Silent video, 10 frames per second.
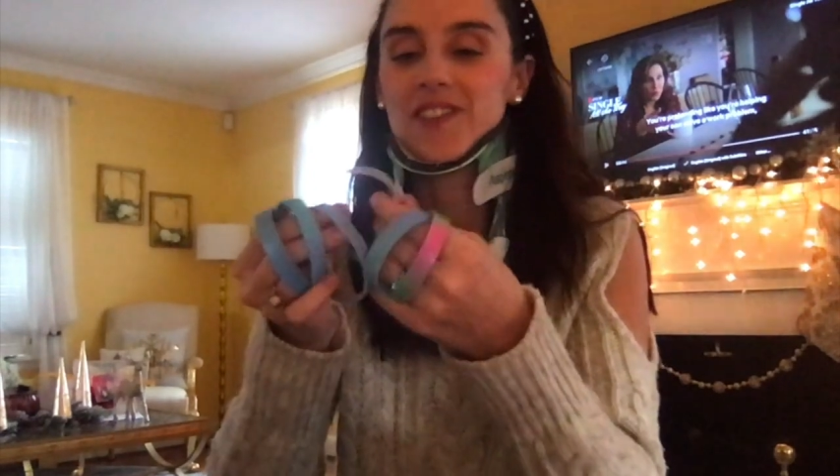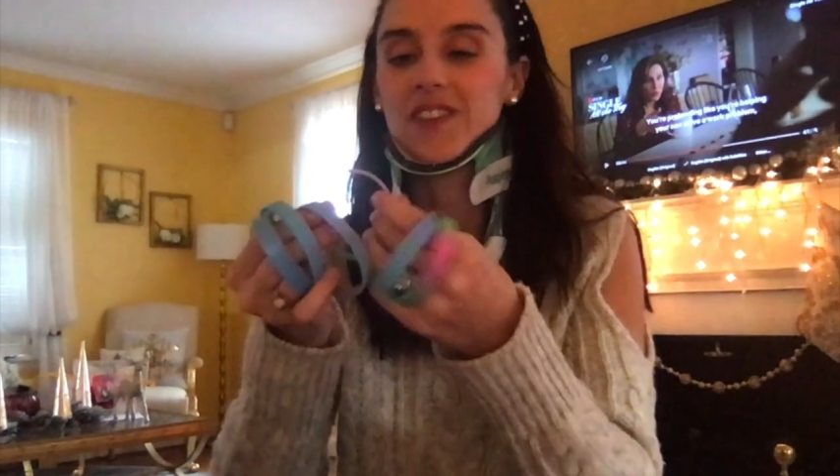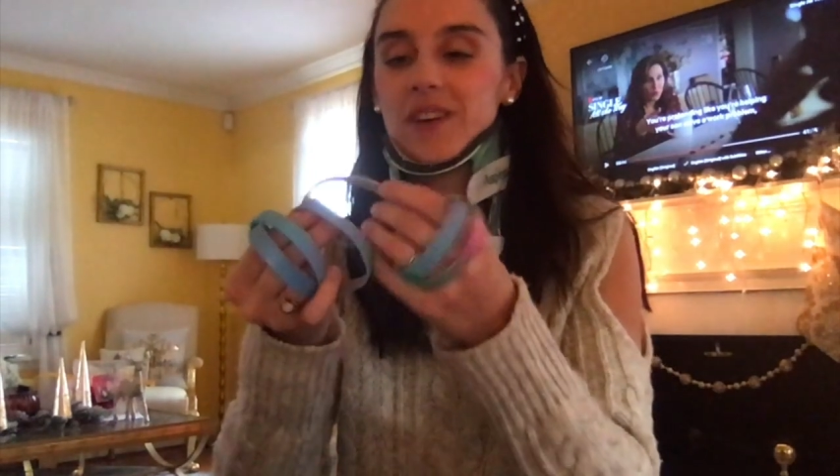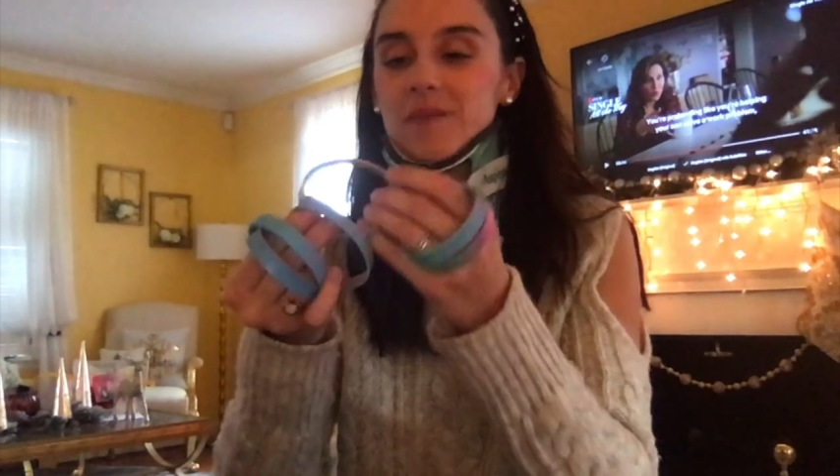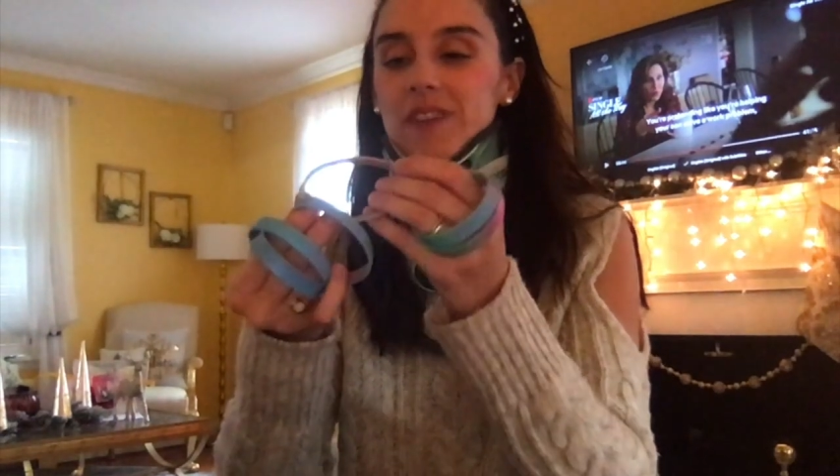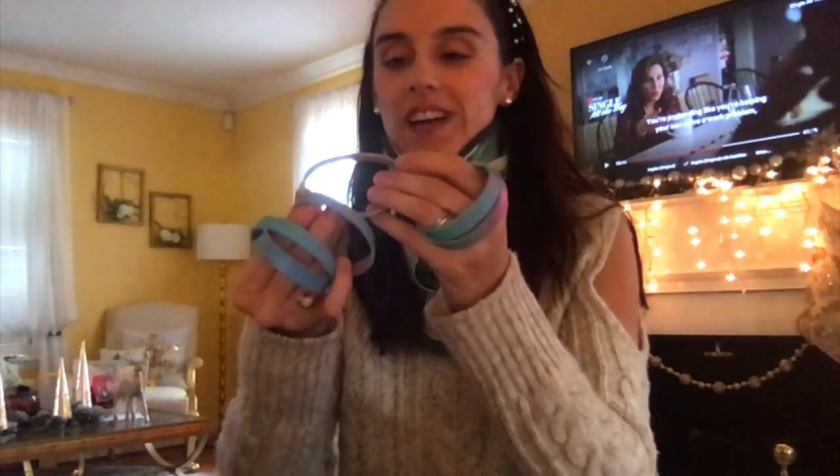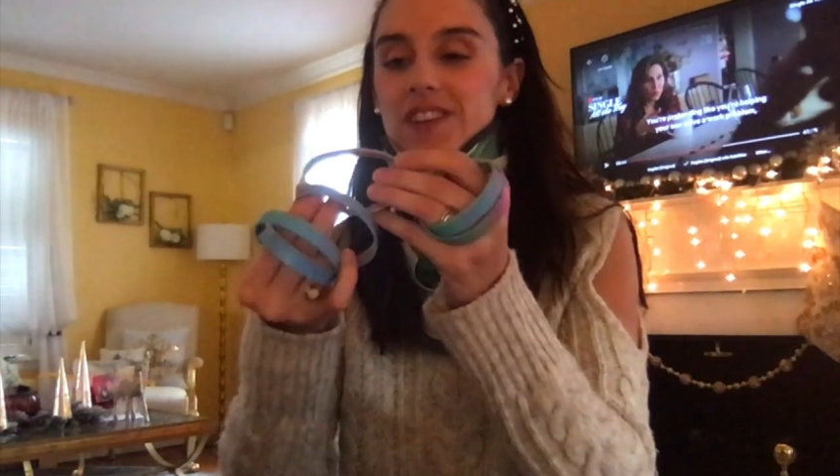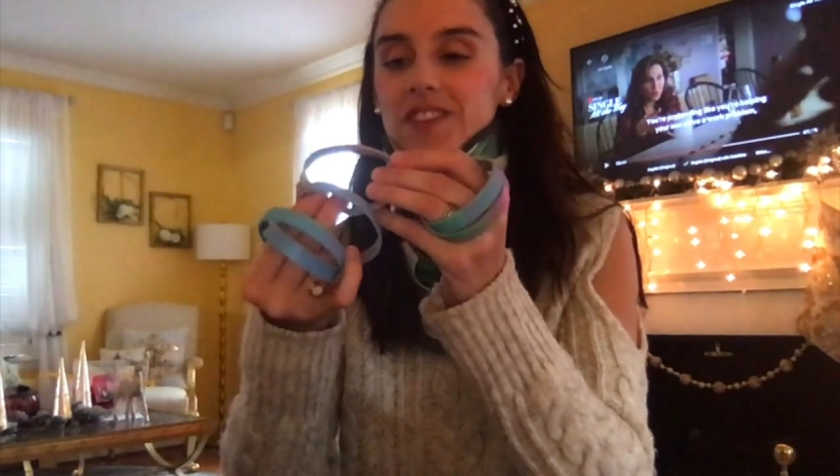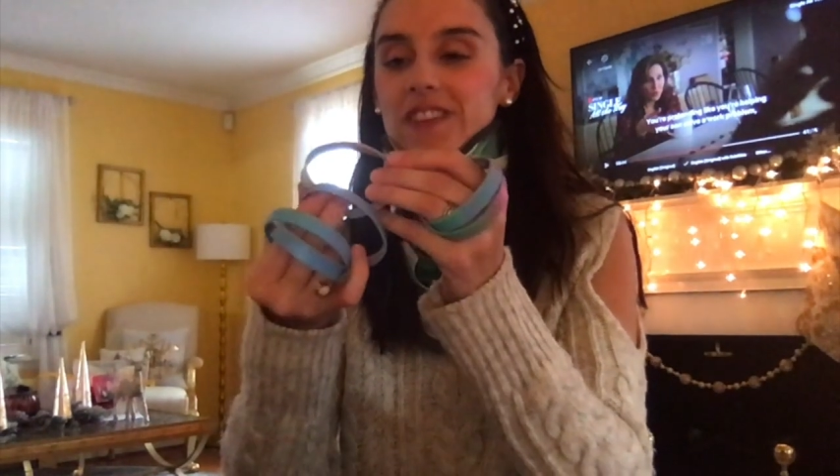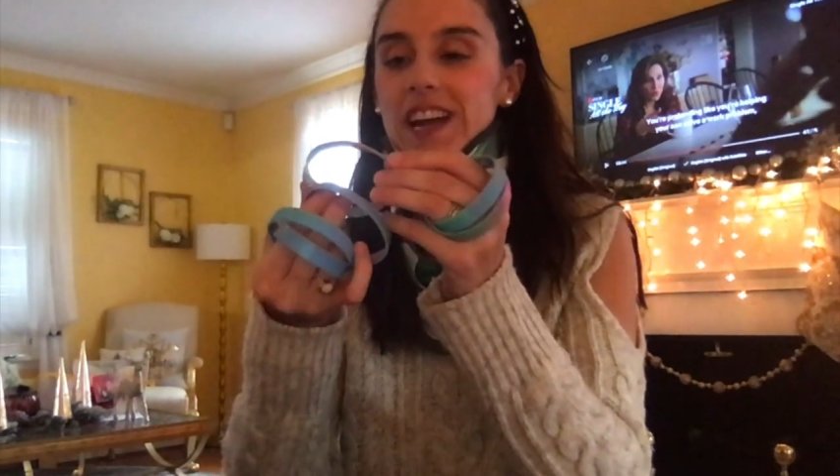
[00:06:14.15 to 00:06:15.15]
from Find
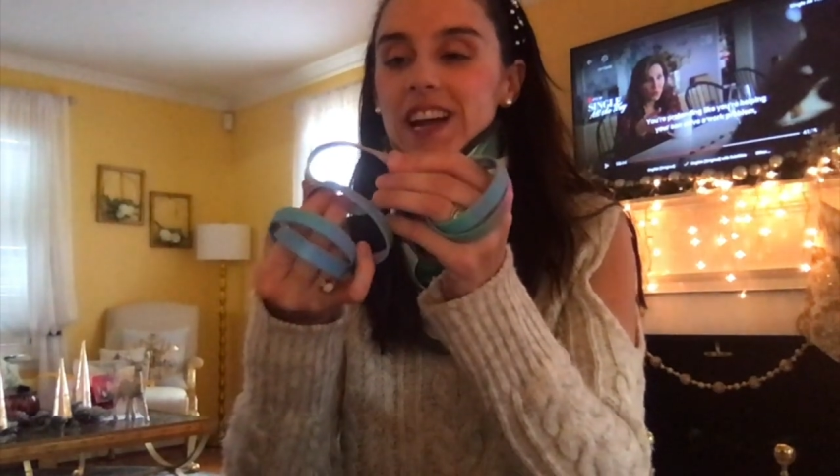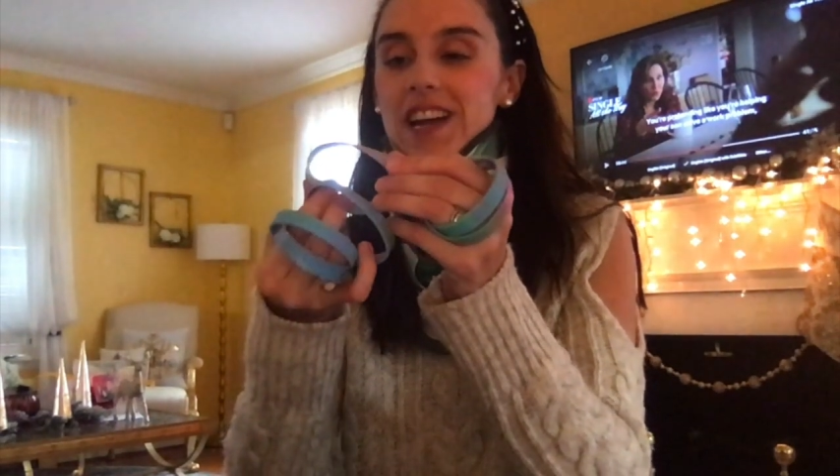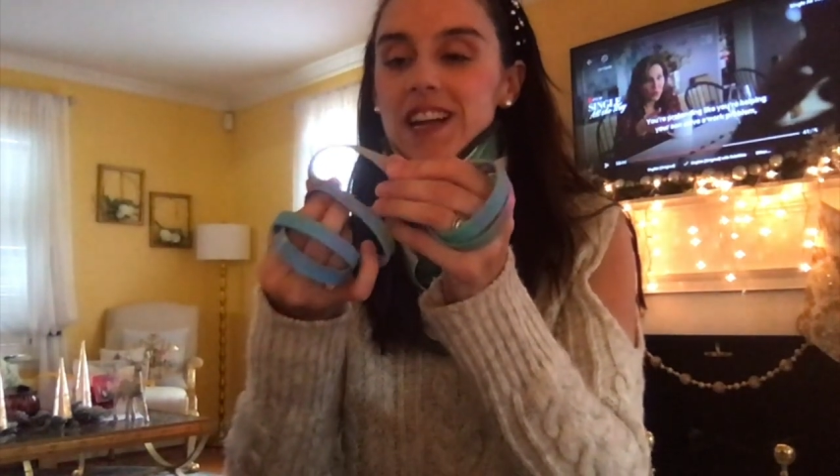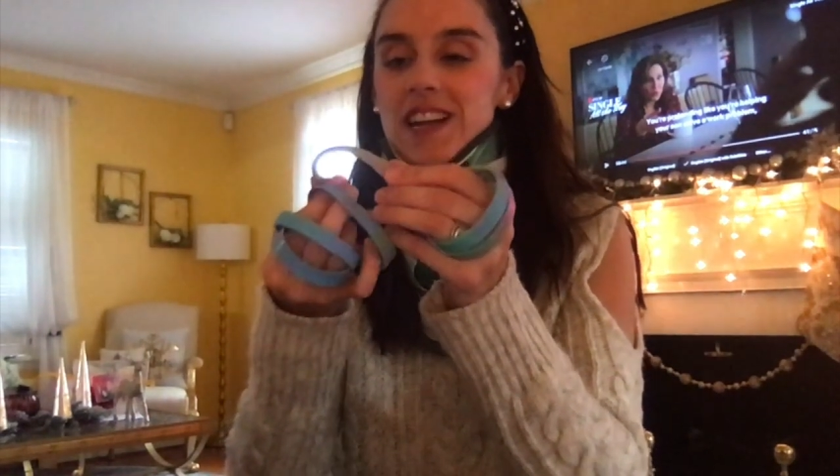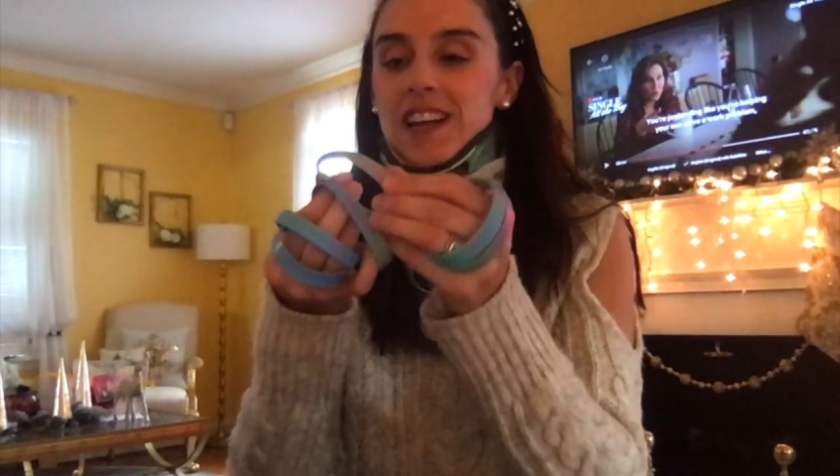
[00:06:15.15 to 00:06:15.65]
Your Rare.